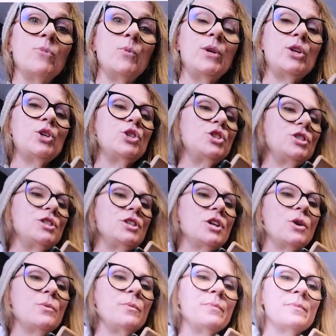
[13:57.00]
We could, you
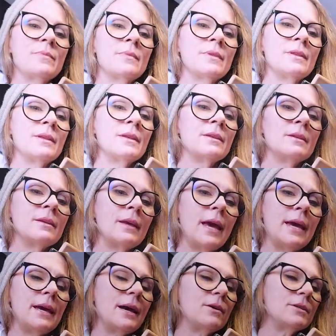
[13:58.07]
know,
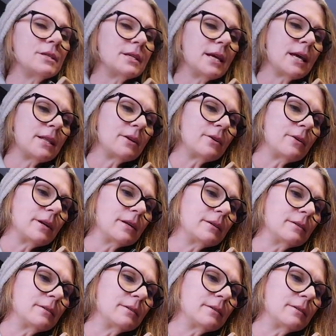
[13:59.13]
hang out together and